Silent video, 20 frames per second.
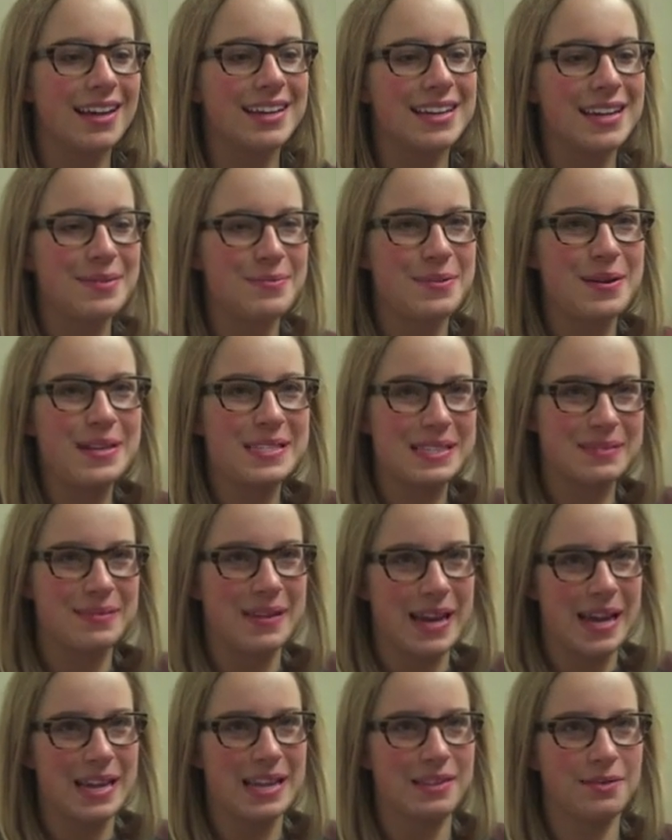ended up raising my
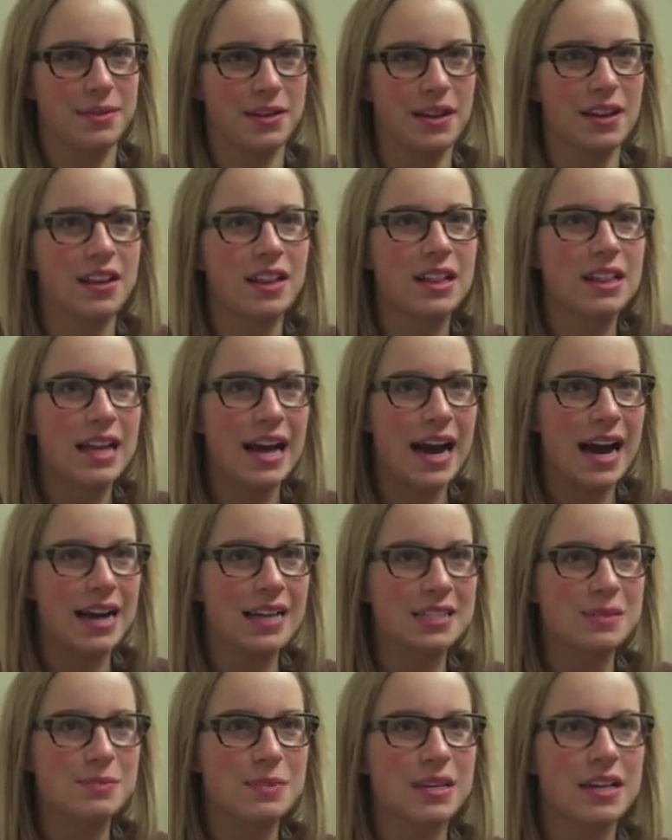hand in the middle of
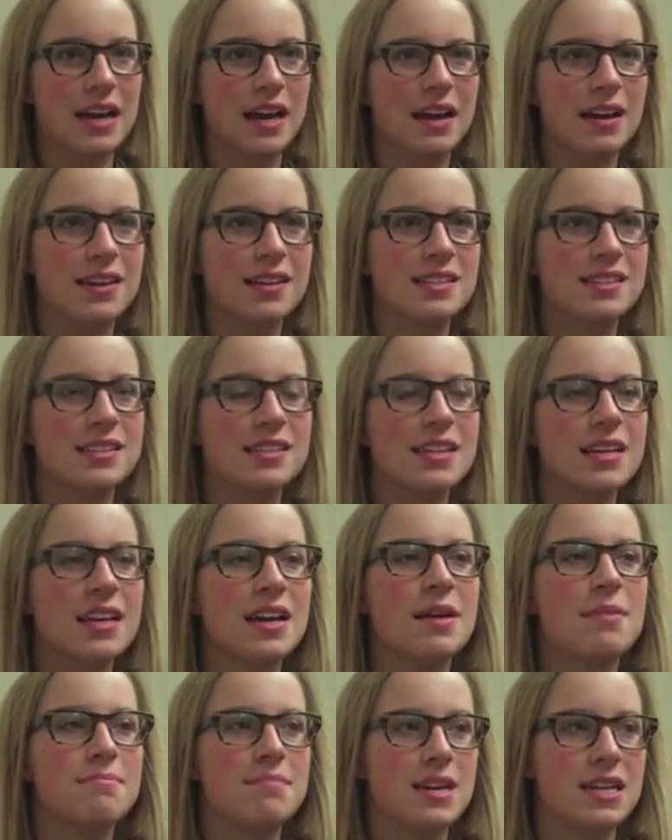class because
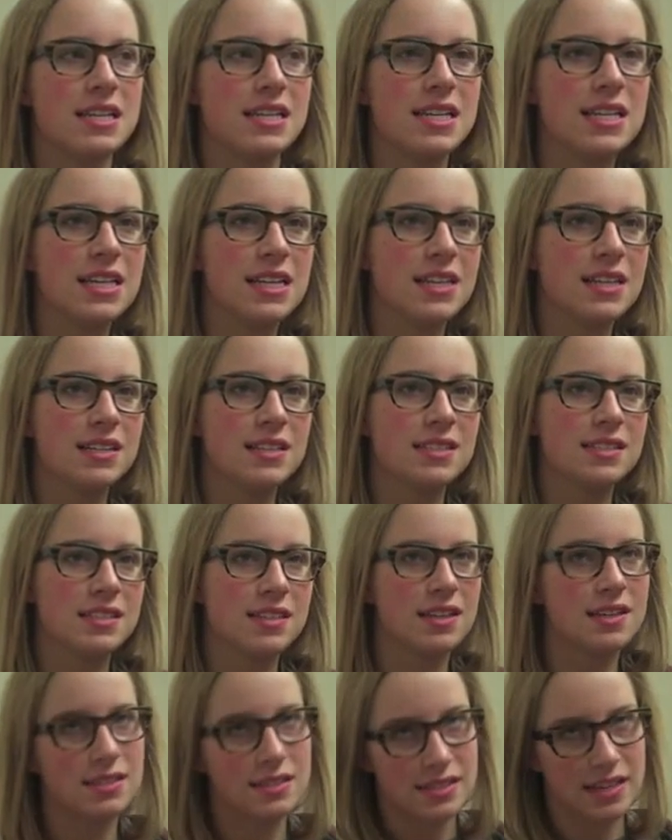my
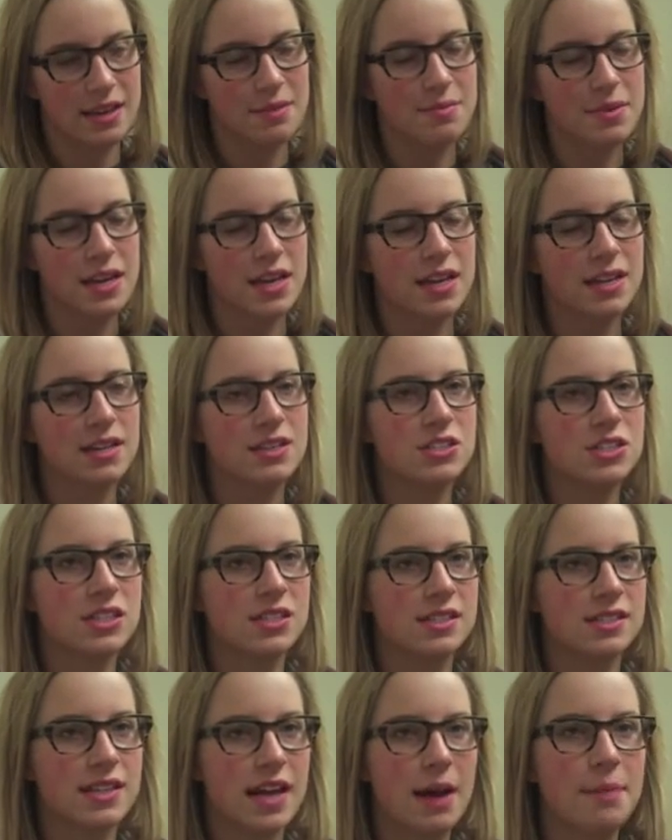niece is Zambian and
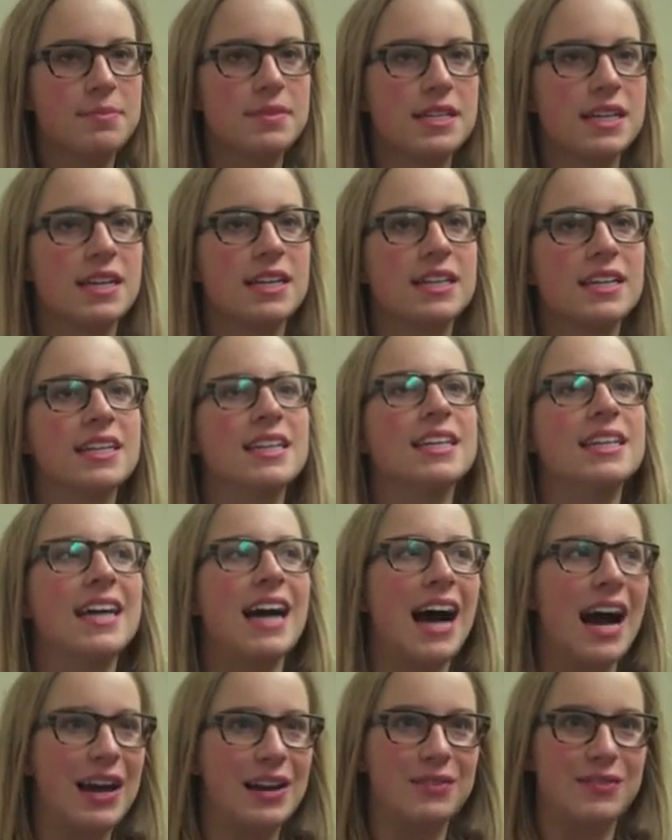she's adopted
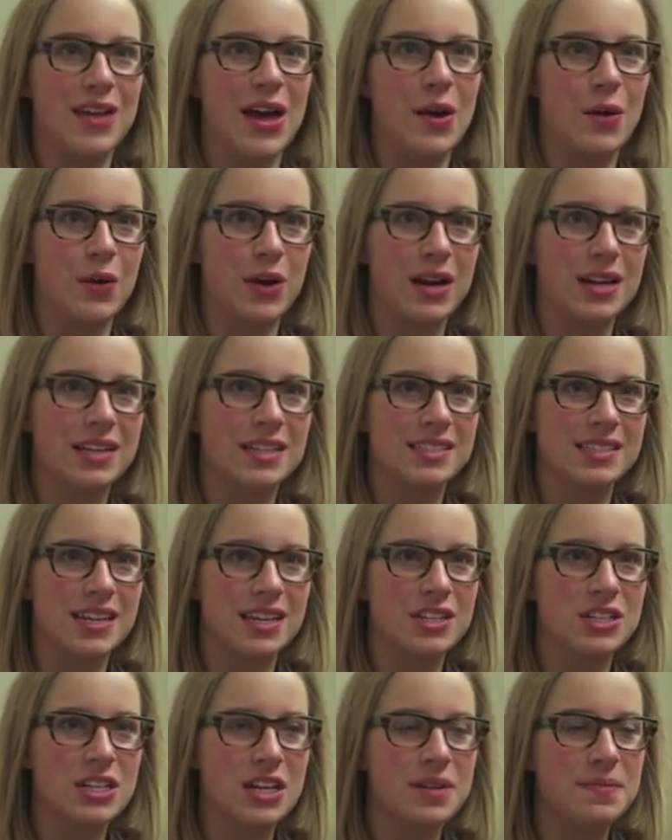out of that
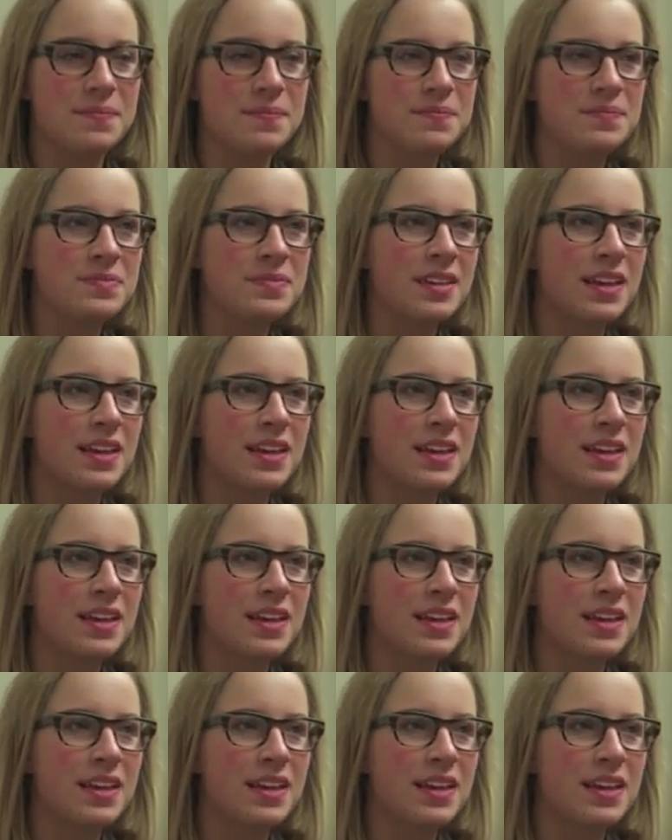organization,